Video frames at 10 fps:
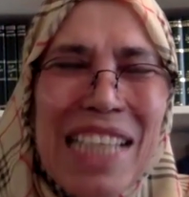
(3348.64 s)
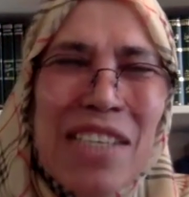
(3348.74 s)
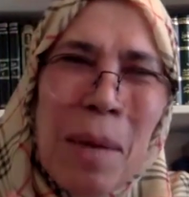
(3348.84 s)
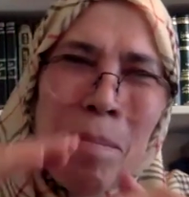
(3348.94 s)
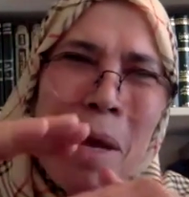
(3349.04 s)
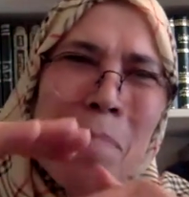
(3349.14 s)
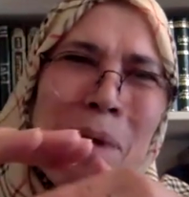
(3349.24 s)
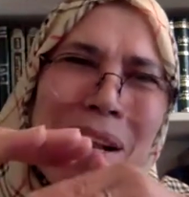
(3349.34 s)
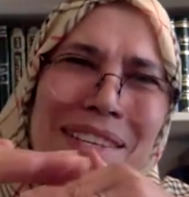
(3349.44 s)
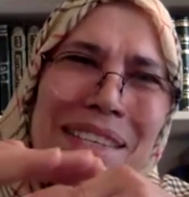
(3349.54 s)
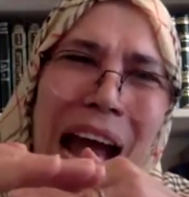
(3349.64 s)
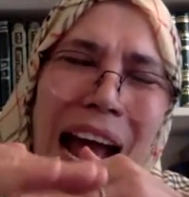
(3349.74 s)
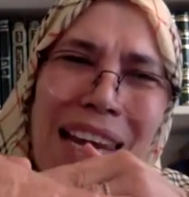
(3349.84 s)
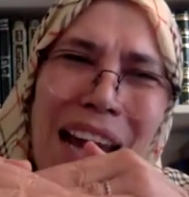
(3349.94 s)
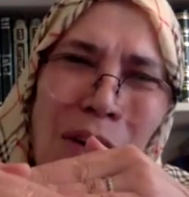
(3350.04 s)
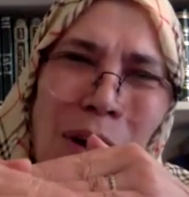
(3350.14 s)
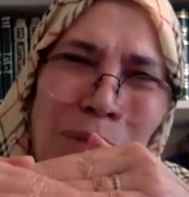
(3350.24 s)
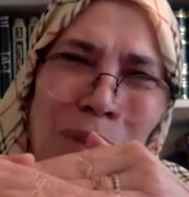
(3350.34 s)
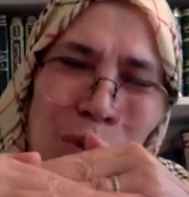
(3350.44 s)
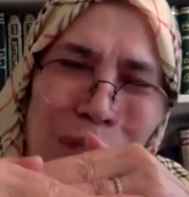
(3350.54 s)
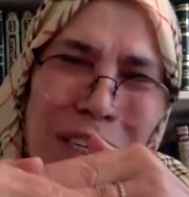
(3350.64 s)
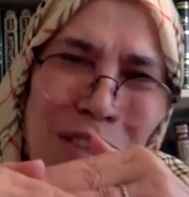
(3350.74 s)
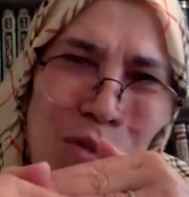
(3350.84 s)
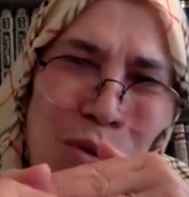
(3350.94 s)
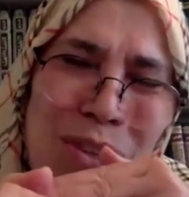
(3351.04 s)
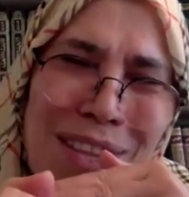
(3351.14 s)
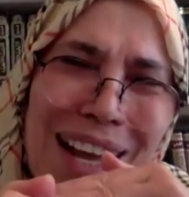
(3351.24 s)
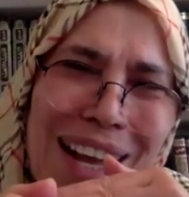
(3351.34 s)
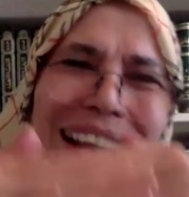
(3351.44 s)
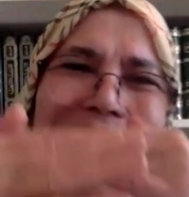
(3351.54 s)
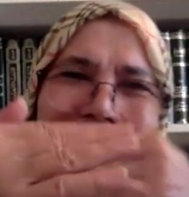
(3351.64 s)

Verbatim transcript: So the minbar did not allow him to do the sujood there.